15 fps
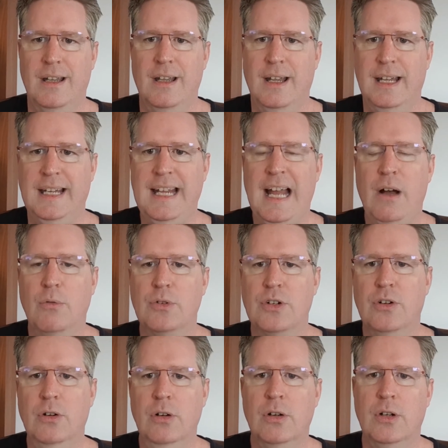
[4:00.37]

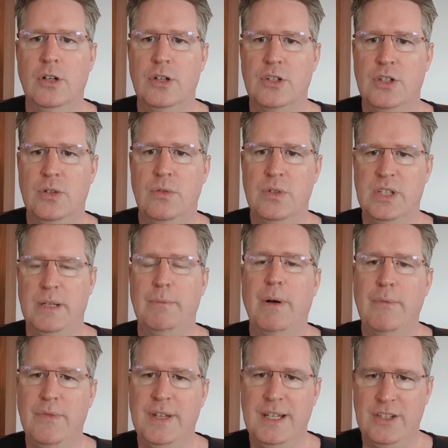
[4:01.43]
counter to some
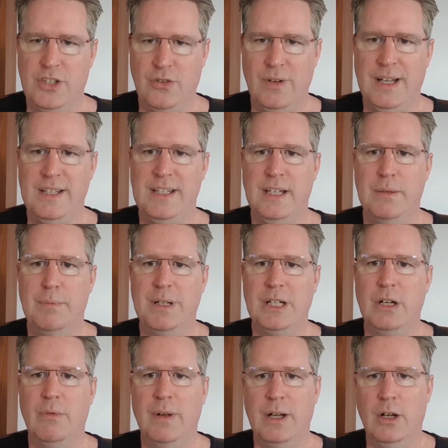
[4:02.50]
of these trends that have been
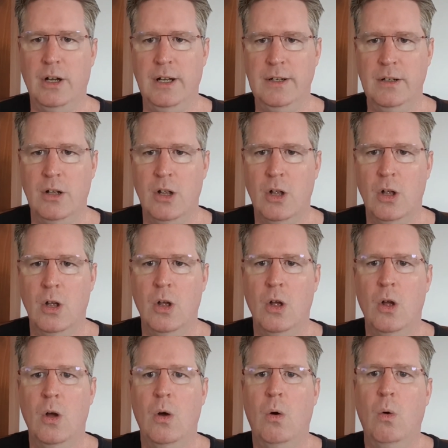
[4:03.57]
going on?
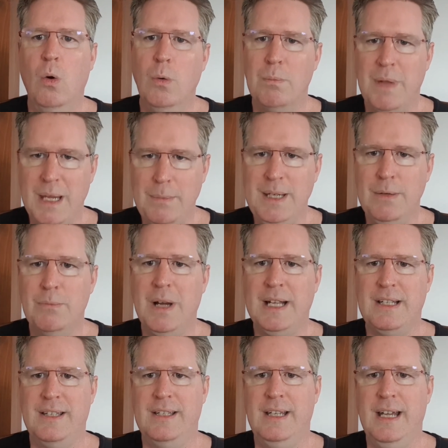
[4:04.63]
Or maybe you
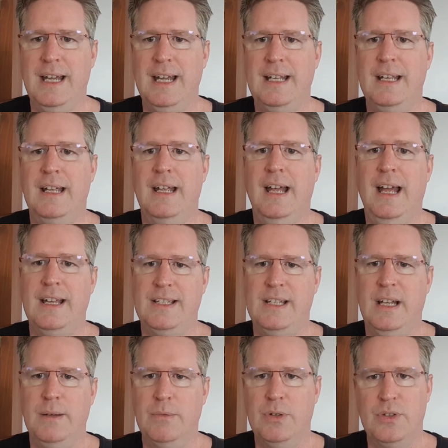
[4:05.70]
might decide as
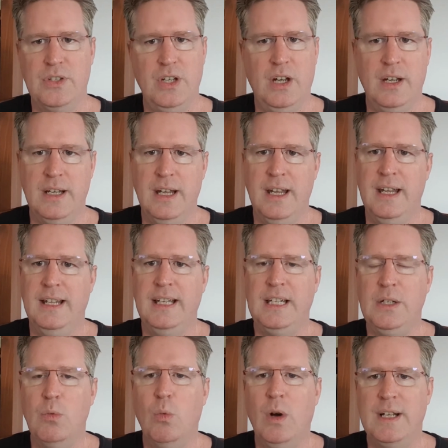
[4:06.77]
time goes on that
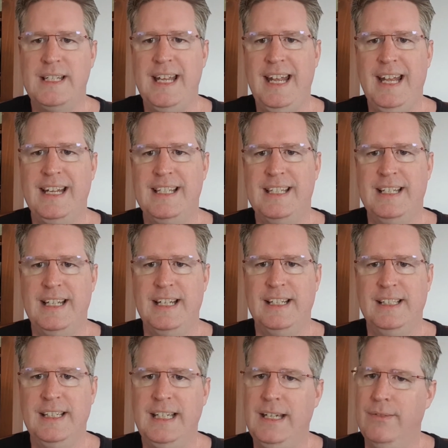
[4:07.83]
you want to exit and
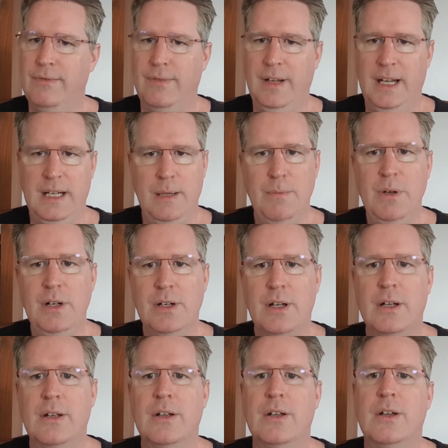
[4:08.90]
leave. And I'm going
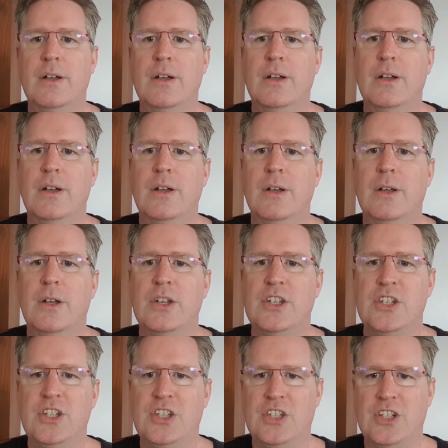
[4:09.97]
to
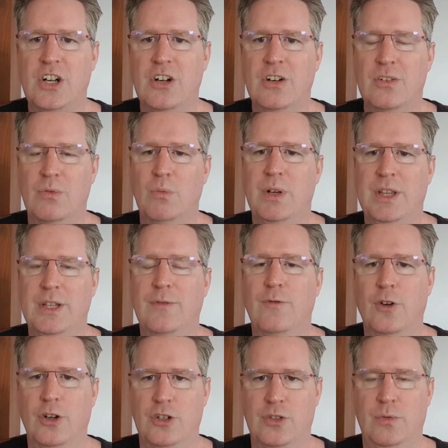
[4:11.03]
start with the
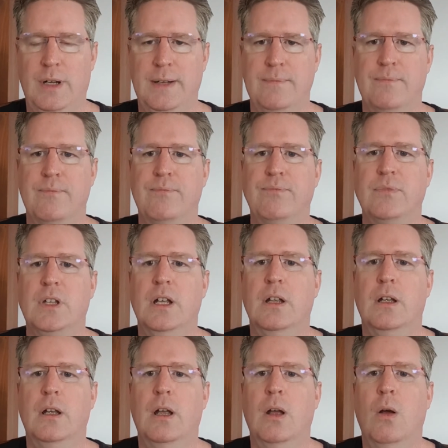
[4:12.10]
first one.
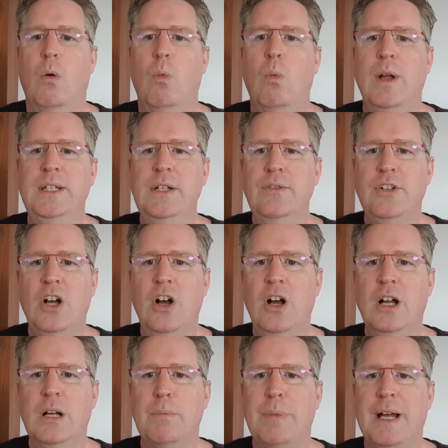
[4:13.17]
When you
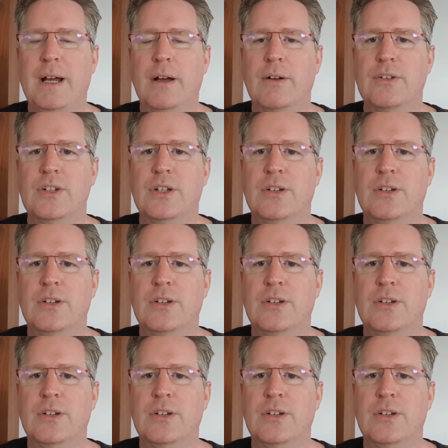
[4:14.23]
talk about